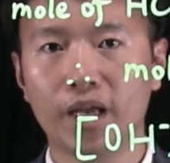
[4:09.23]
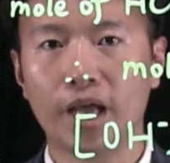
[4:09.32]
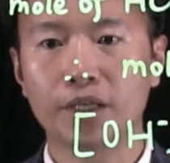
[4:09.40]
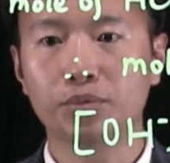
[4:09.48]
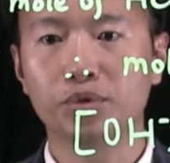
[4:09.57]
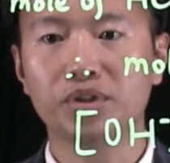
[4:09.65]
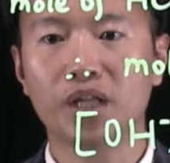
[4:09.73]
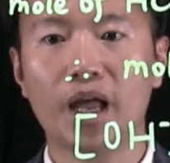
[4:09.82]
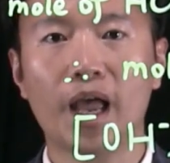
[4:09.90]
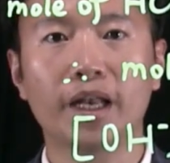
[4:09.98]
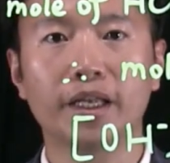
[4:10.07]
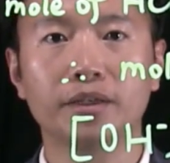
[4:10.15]
As we
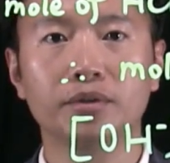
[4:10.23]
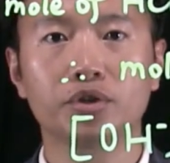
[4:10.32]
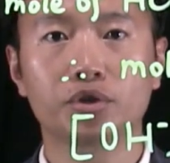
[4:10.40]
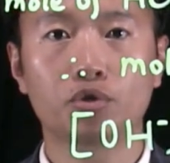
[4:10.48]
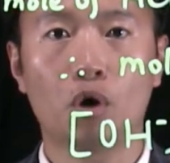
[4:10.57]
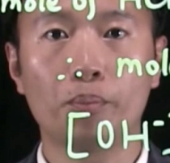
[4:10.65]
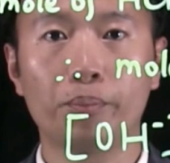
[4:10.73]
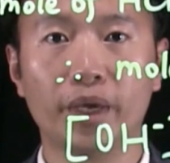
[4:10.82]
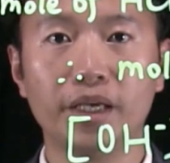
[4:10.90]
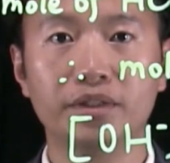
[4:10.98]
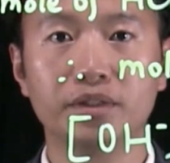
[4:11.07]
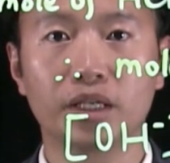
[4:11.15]
start adding strong
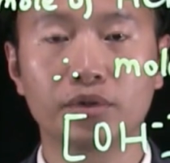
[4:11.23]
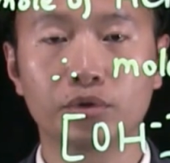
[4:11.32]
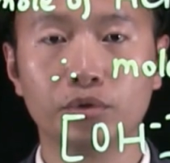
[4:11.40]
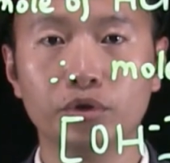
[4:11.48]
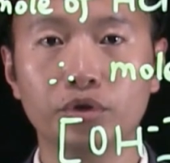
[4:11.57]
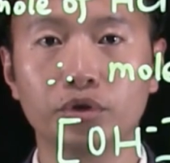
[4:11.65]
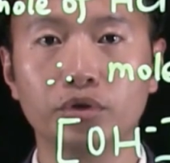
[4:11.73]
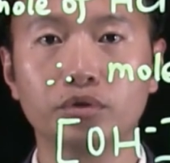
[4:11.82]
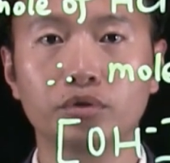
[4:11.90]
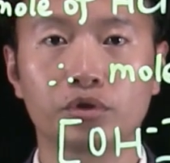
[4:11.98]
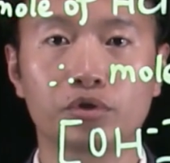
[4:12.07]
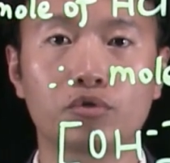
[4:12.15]
base in our
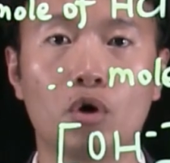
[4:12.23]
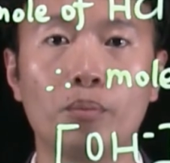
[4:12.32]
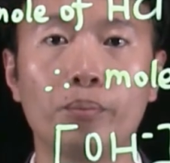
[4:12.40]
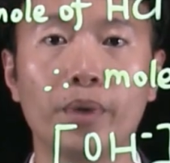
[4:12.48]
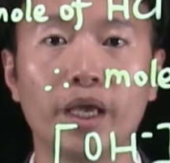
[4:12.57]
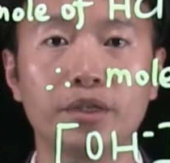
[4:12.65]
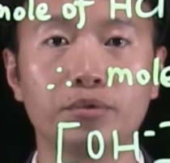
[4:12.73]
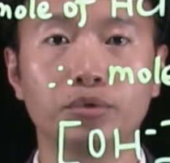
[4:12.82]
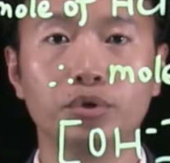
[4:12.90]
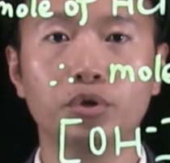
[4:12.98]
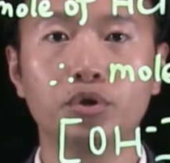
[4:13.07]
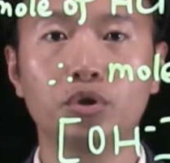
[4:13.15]
solution, the strong base
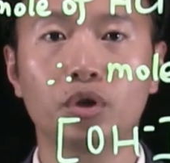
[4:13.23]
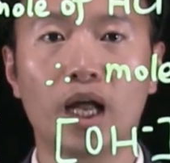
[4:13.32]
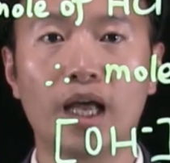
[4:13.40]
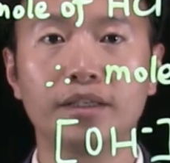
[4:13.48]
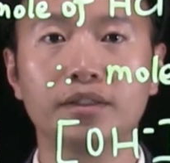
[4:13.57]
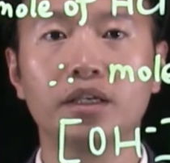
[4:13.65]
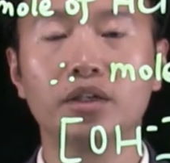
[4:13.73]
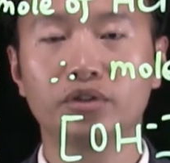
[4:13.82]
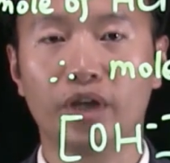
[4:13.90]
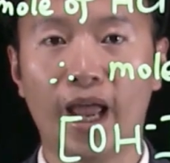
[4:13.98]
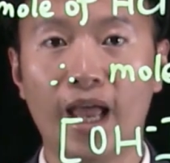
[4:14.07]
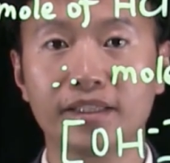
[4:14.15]
will neutralize
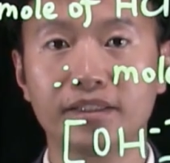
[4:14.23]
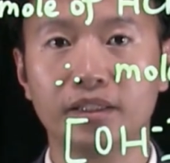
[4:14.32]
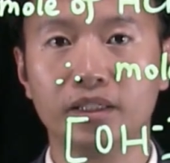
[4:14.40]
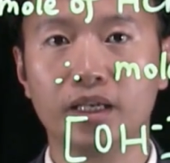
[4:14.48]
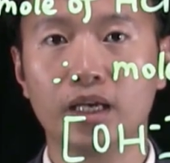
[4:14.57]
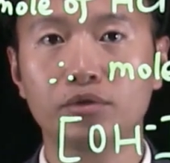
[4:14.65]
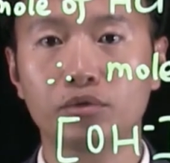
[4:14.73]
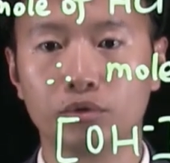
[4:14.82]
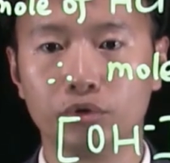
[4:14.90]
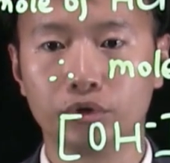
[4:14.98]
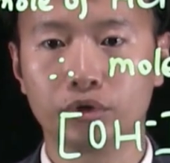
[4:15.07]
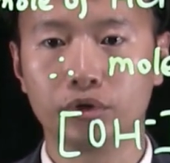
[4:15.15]
the acid in our
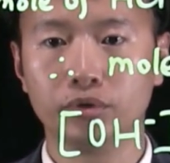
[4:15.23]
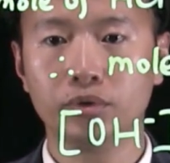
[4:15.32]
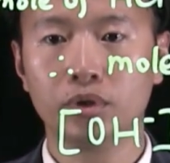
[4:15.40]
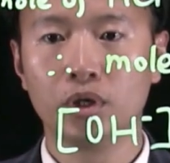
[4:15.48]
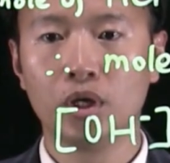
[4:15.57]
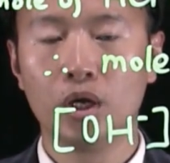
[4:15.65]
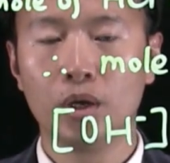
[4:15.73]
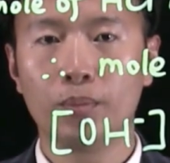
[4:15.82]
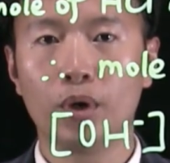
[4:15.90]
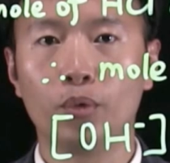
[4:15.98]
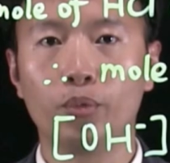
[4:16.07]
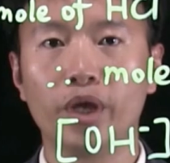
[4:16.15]
solution,
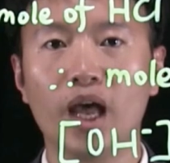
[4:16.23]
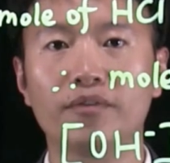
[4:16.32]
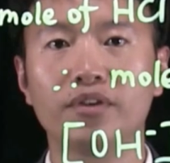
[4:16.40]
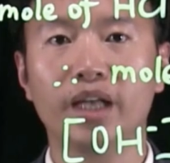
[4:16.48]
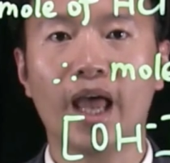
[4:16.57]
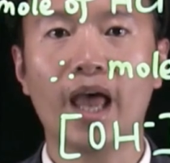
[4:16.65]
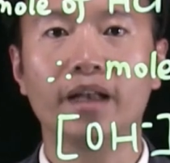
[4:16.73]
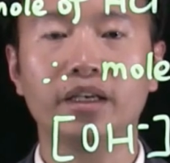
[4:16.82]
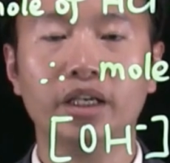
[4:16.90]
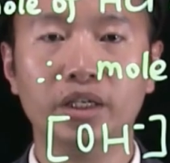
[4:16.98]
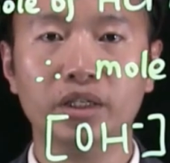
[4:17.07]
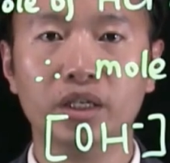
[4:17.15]
but we haven't added
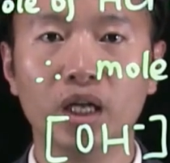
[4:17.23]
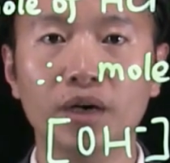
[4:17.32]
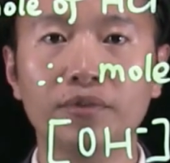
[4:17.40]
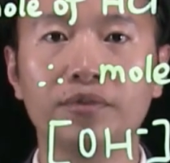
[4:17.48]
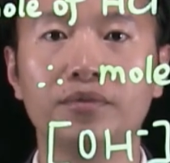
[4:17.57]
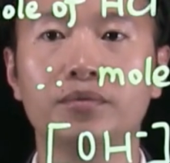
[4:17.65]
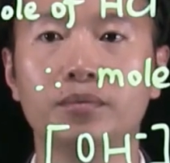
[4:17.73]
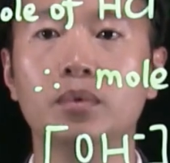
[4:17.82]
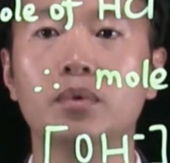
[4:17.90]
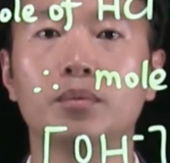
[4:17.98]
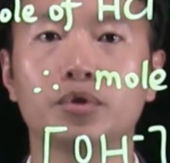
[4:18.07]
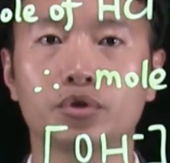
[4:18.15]
enough
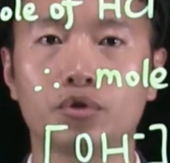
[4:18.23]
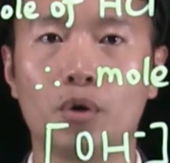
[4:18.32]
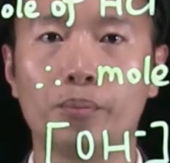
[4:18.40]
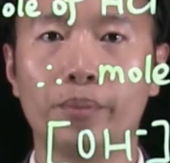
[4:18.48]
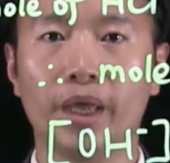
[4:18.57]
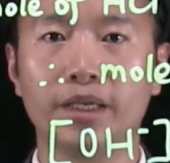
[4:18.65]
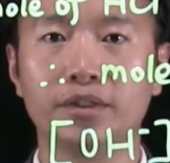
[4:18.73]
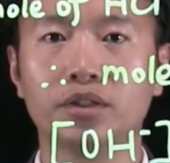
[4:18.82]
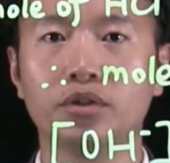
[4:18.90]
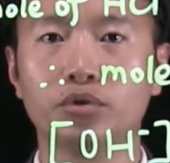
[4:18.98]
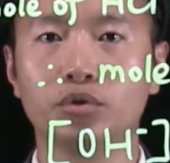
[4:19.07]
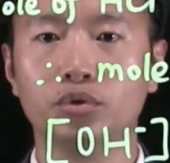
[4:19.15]
strong
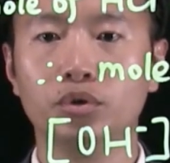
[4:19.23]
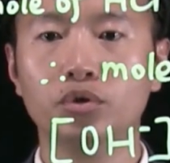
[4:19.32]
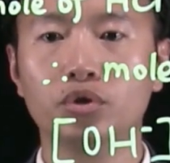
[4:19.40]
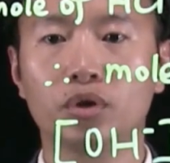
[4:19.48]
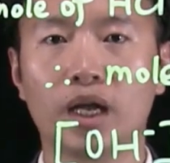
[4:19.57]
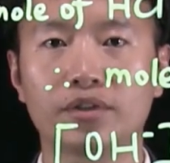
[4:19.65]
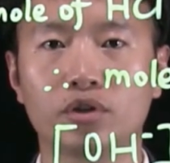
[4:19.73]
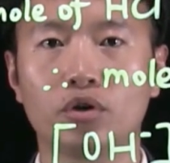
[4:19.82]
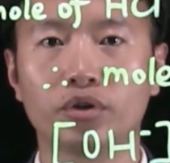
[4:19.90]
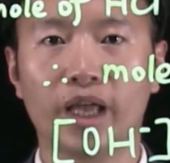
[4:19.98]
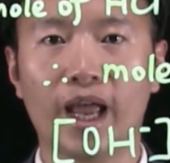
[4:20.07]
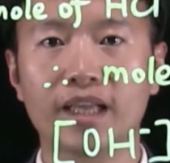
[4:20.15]
base to neutralize
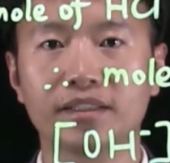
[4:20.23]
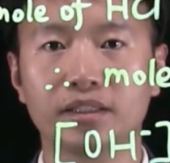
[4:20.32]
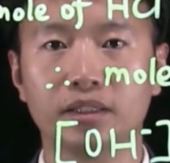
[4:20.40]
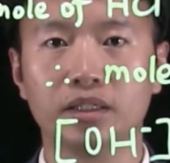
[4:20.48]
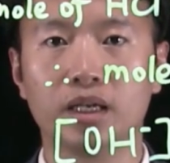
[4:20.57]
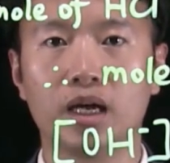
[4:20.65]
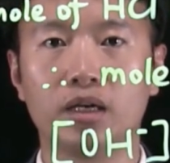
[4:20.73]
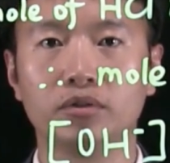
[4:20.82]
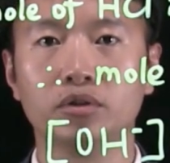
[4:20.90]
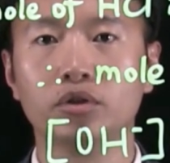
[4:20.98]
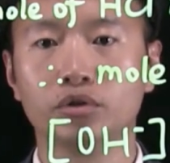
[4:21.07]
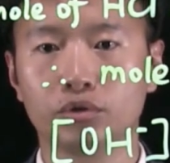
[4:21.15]
all the acid in
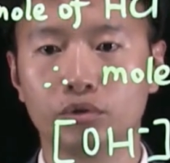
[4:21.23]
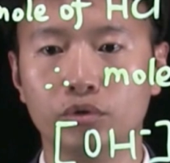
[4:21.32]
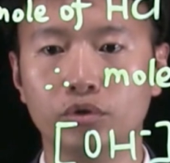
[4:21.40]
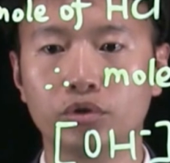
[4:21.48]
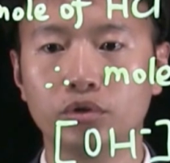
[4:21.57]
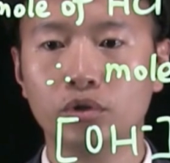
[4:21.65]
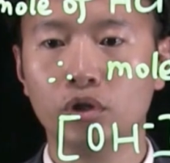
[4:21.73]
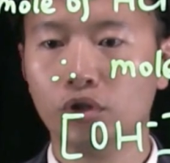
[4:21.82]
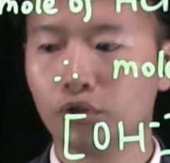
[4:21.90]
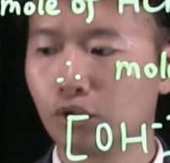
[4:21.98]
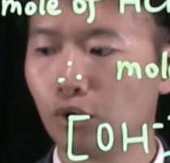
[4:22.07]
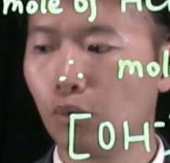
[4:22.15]
our solution.
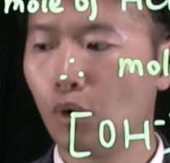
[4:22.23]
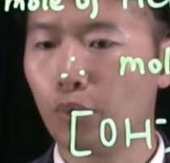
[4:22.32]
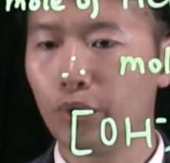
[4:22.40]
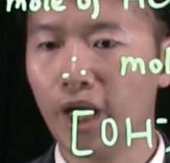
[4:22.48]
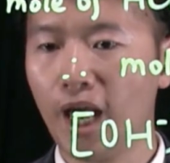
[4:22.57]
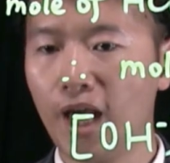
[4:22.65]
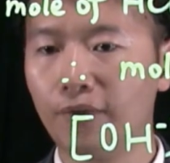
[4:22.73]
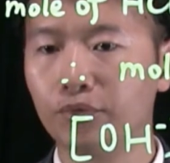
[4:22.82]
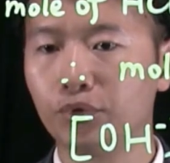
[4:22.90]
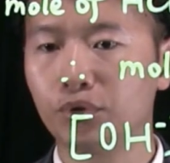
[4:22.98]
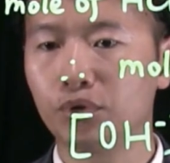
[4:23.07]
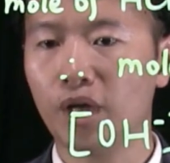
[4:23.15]
So what we have,
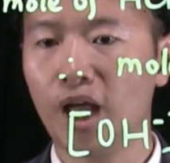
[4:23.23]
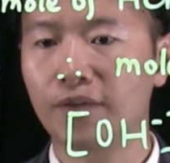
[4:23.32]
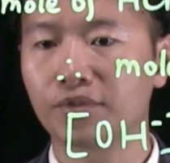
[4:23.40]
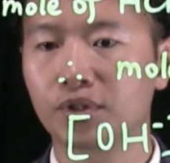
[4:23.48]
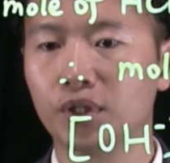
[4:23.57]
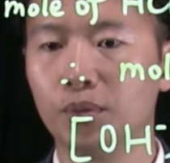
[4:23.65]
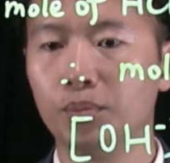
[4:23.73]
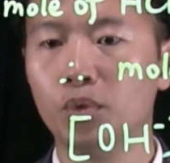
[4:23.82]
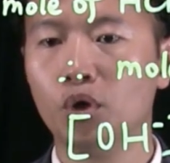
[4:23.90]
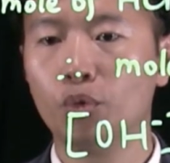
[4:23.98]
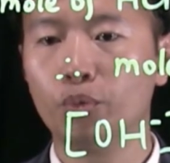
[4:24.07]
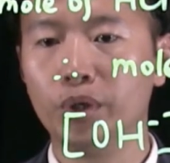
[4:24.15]
we still have
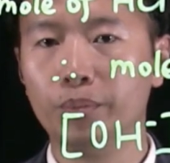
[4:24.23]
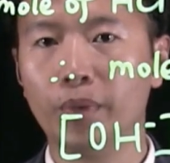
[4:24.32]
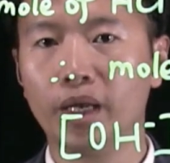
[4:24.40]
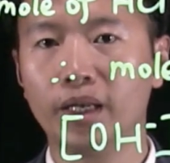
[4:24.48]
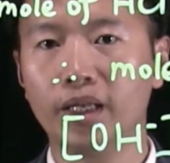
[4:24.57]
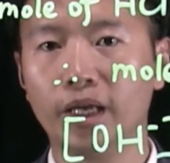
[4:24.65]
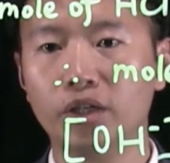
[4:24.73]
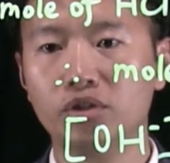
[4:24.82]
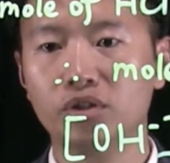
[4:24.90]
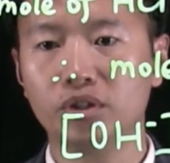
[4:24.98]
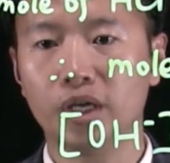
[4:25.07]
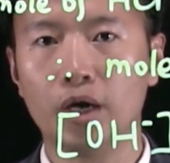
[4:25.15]
some remaining
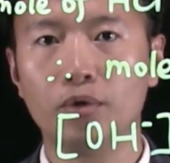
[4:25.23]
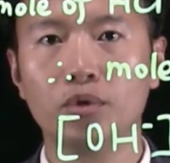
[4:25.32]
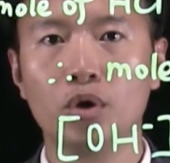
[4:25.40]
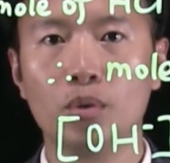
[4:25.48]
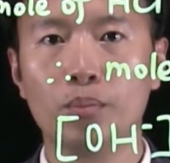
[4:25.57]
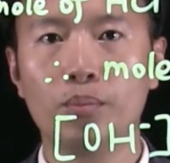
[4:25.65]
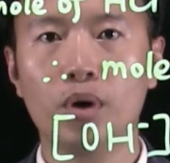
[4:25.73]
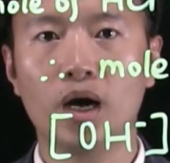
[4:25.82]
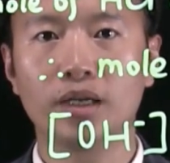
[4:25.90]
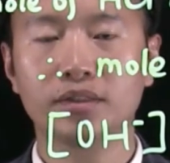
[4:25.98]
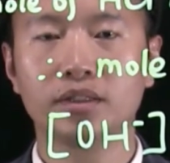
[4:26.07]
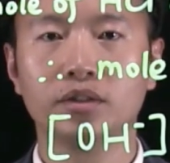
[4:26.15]
HCl
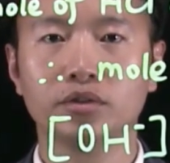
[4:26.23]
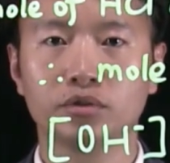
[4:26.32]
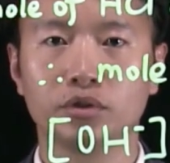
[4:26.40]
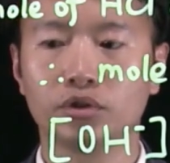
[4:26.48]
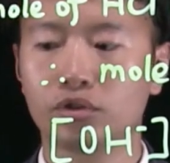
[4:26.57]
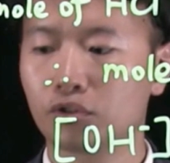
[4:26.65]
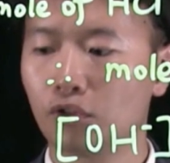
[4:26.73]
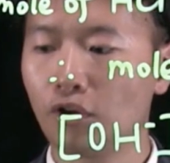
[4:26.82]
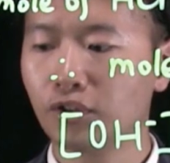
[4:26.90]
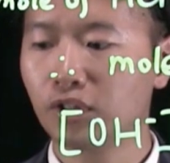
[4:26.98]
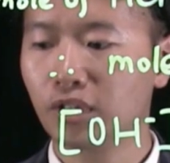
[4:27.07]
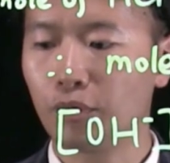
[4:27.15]
plus the
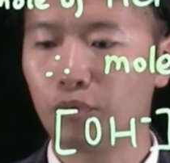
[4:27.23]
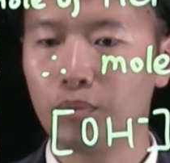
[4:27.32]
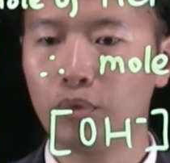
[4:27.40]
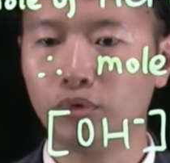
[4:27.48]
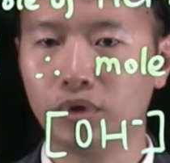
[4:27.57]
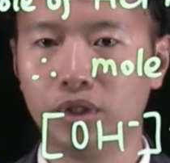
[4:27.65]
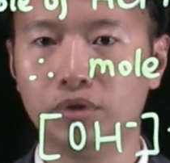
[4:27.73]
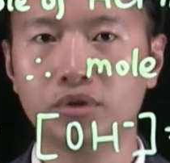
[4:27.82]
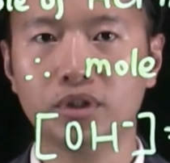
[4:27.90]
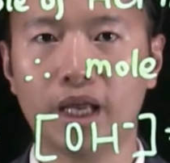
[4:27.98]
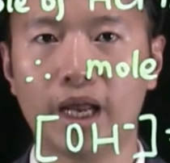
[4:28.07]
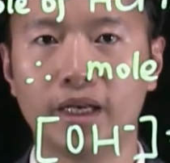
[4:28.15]
salts that we
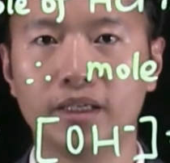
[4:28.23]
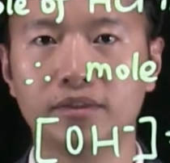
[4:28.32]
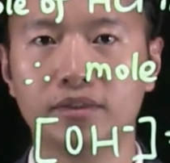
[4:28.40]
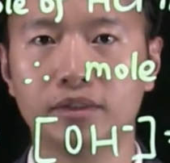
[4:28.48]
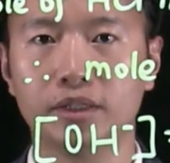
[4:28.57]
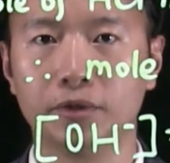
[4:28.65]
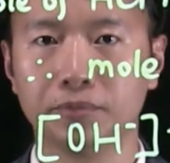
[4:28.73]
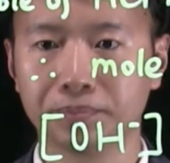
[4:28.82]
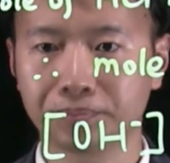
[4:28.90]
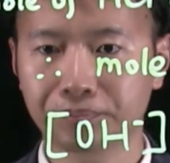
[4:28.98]
produce, NaCl.